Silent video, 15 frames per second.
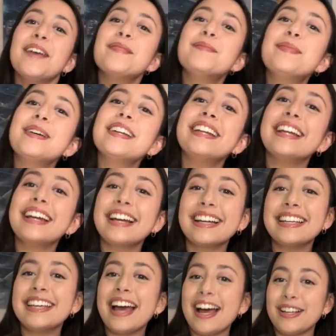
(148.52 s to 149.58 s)
But
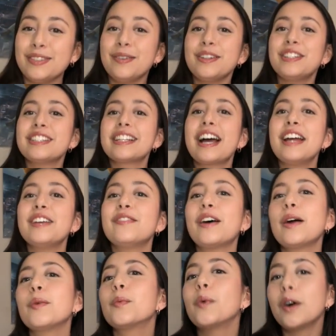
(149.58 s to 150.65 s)
yeah, so
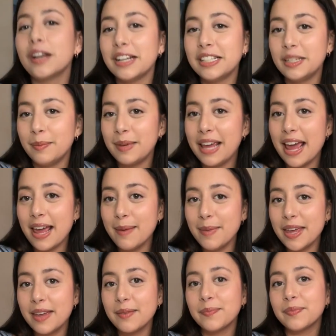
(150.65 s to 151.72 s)
I wanted to be
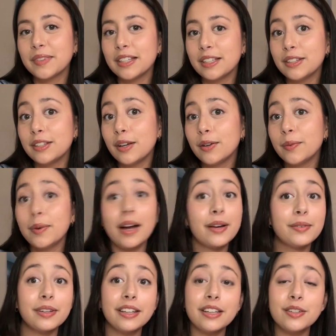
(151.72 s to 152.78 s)
Amy. So I
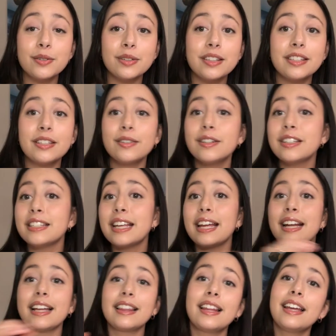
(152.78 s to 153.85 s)
really enjoyed the series
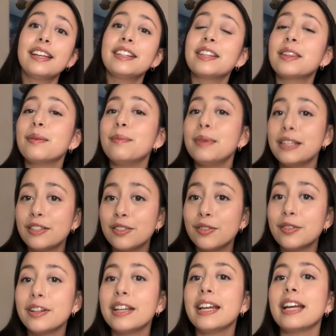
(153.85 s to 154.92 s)
and I liked the
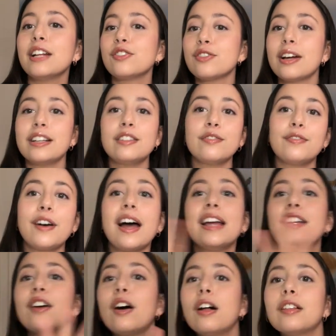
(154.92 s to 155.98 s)
mystery and trying to
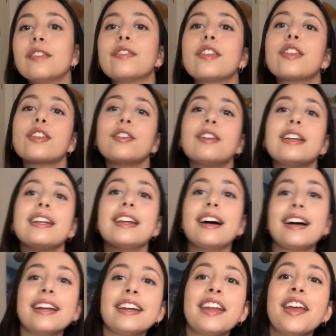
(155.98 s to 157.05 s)
find all of the
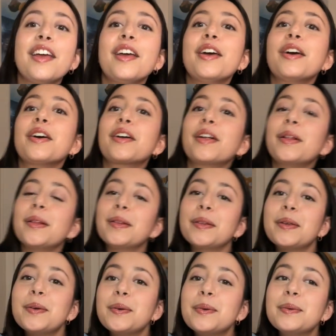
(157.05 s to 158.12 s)
39
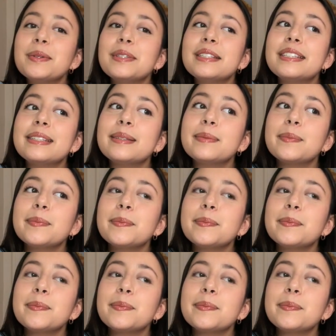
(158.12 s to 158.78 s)
clues.